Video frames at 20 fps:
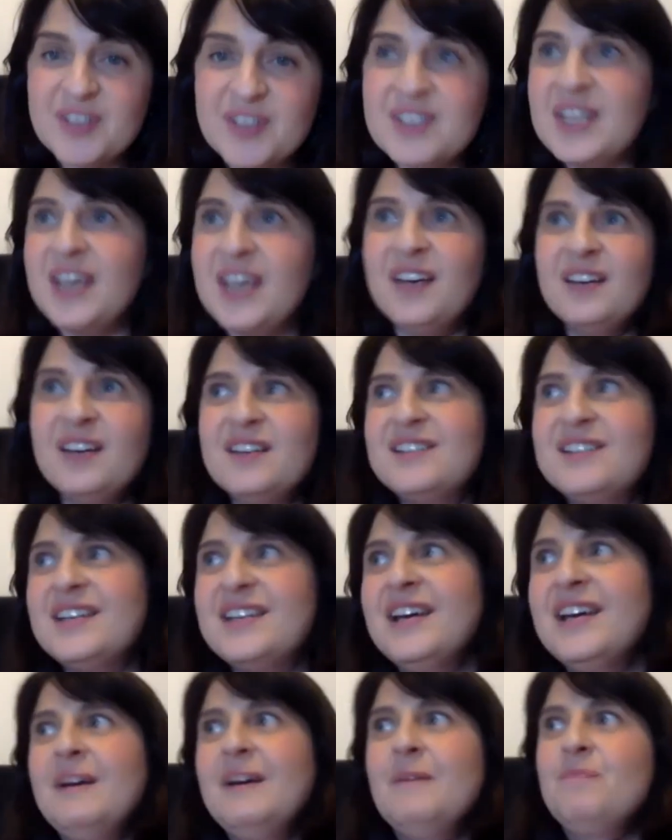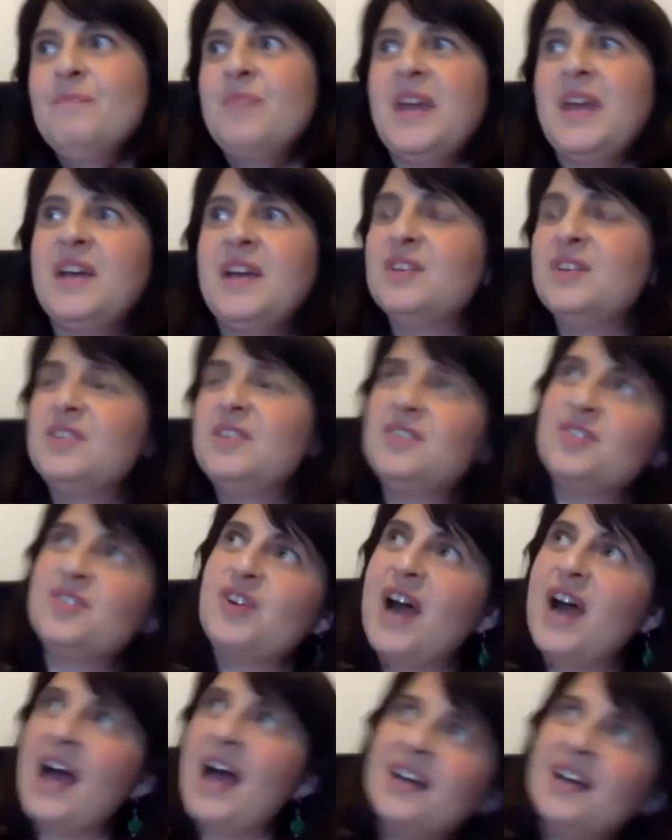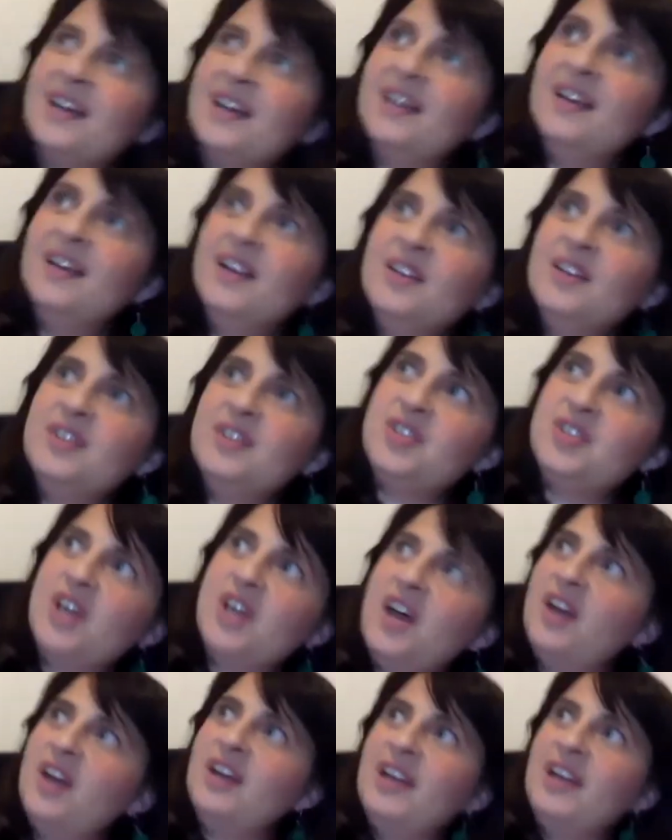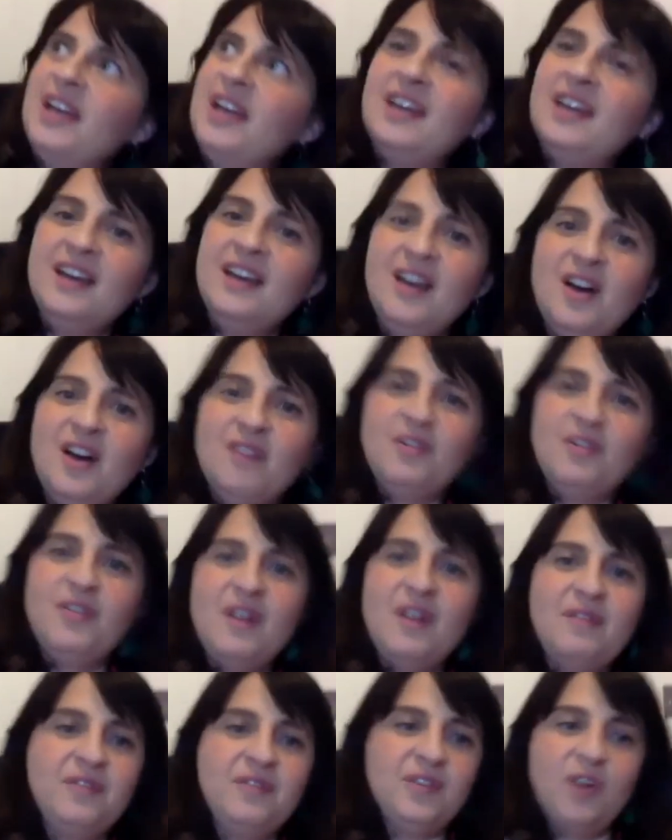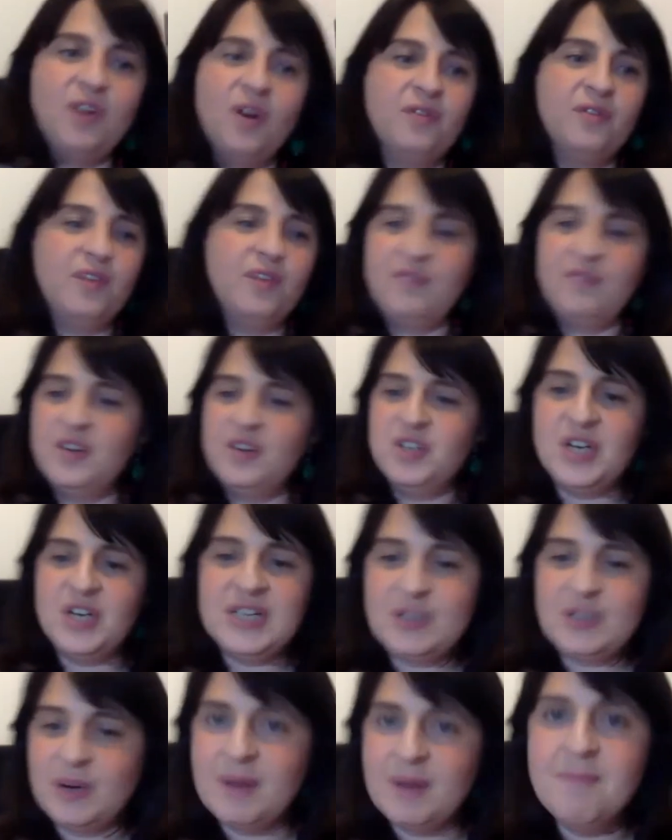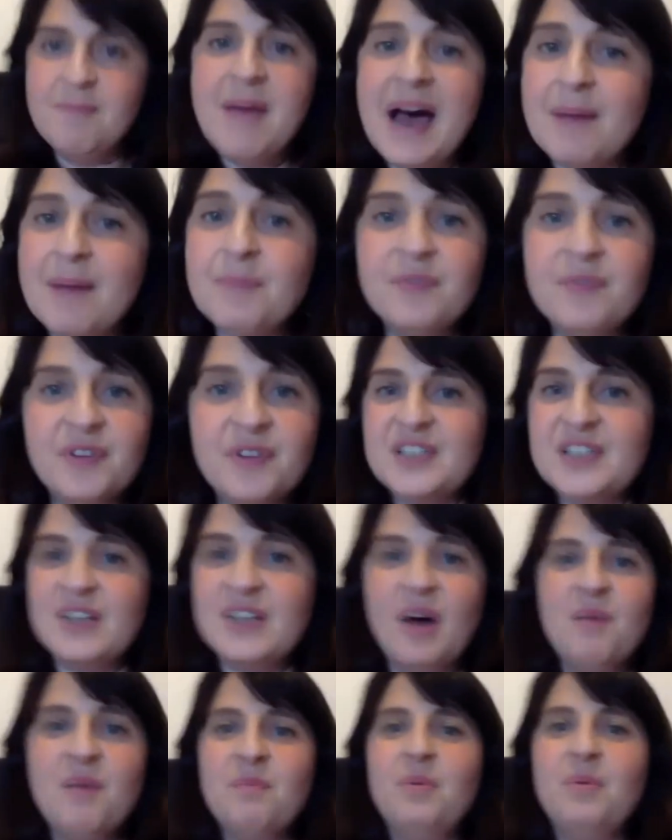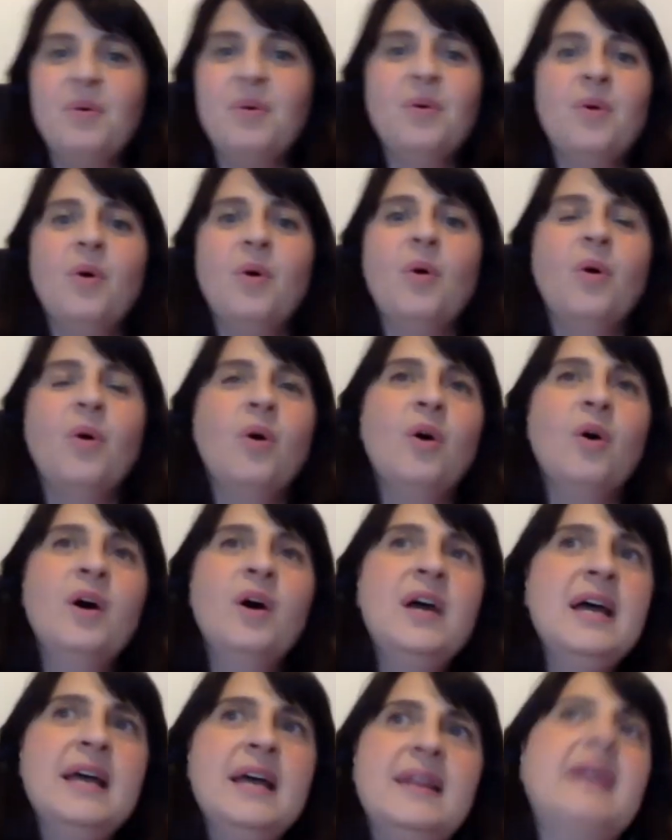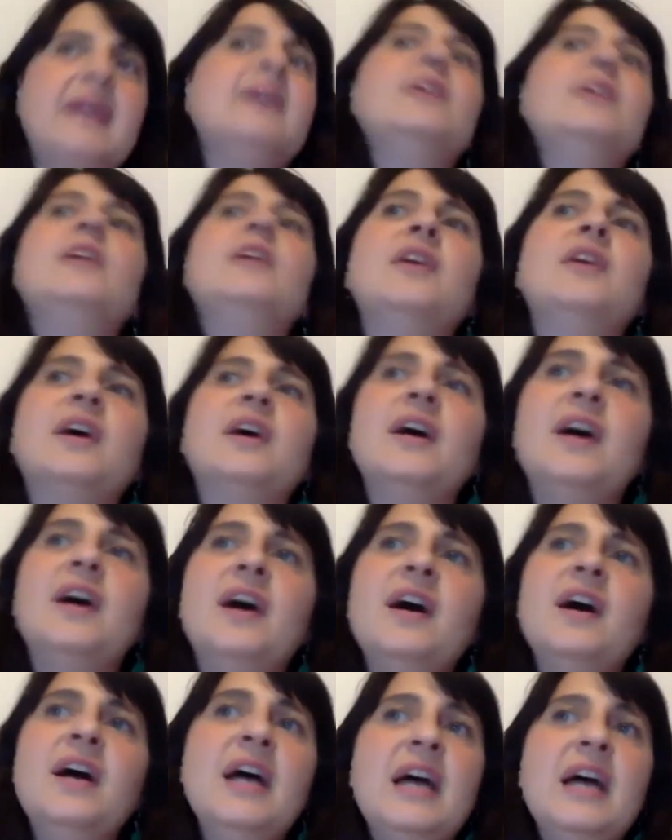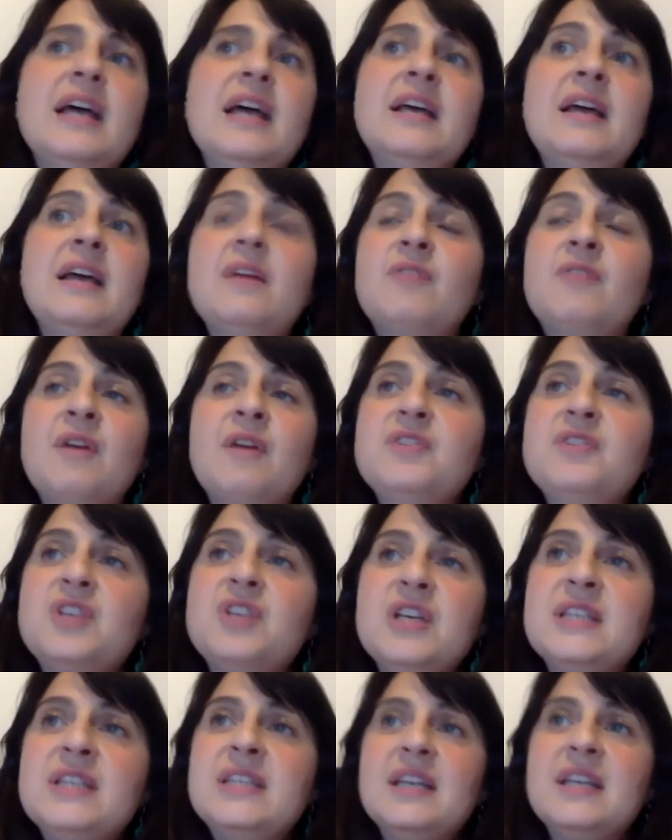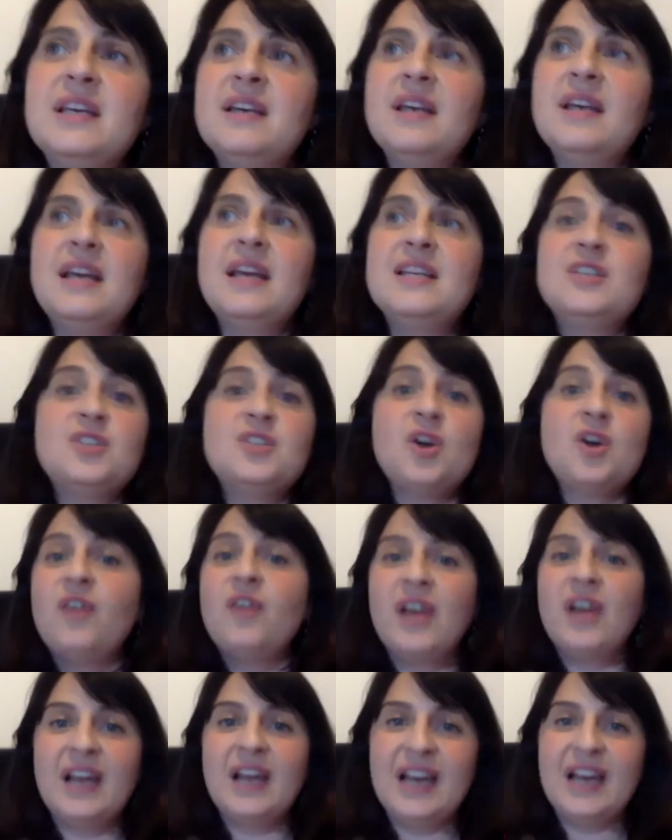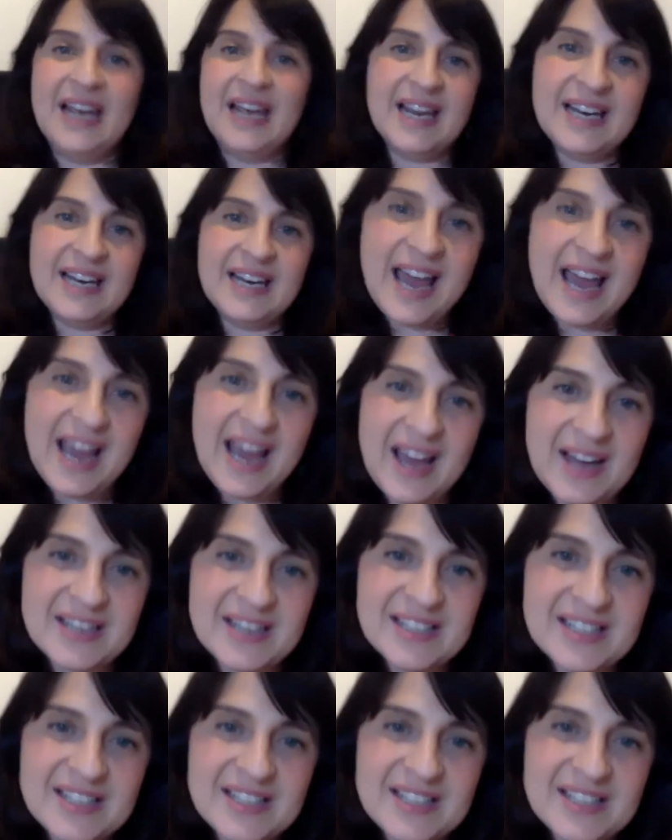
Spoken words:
They could track the journey of refugees on a map, for example, or they could look at refugees historically, and